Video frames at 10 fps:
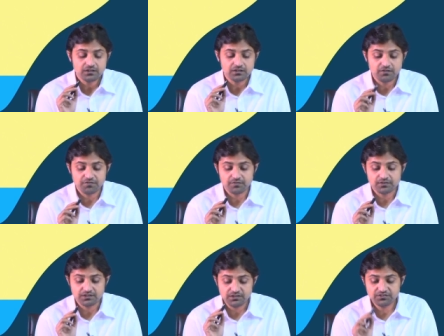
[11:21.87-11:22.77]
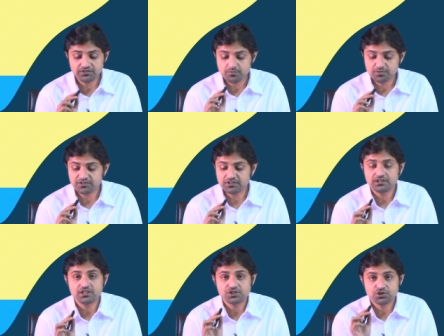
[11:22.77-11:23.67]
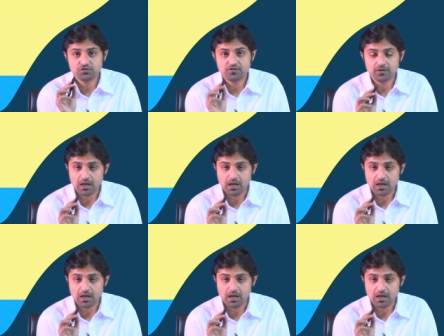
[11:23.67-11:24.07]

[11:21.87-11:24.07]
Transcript: if this representation of a,